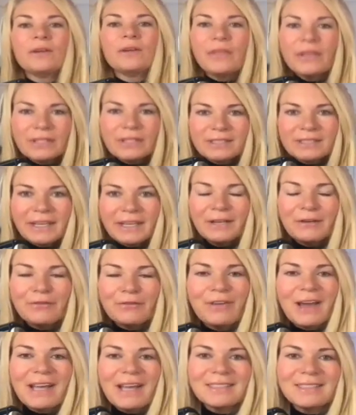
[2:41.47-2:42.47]
This is kind of
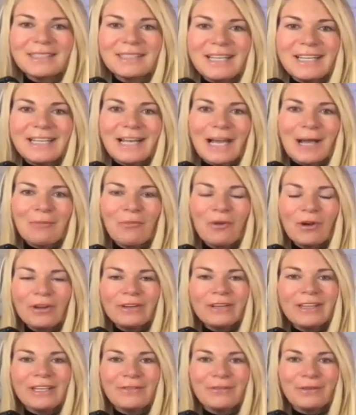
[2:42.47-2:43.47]
fascinating. I'm
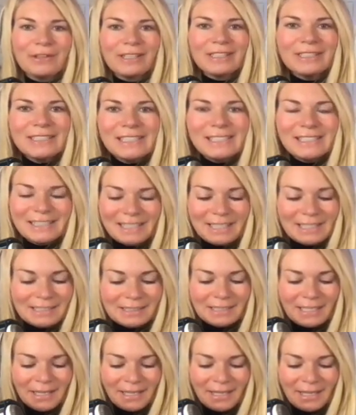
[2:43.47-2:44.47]
wondering if you're listening to
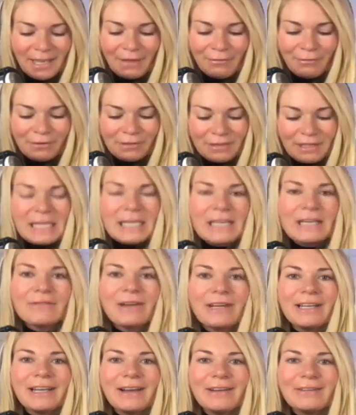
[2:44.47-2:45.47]
this, if you're thinking
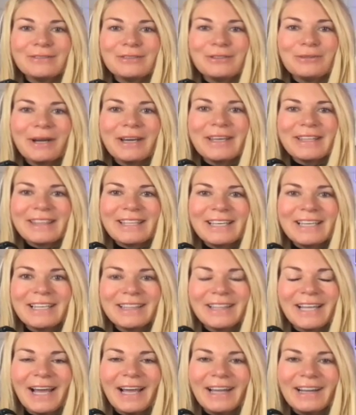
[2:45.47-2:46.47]
right now, do I
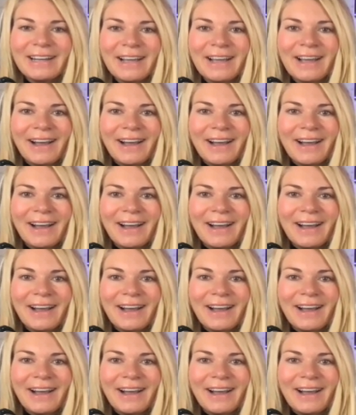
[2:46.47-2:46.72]
think that?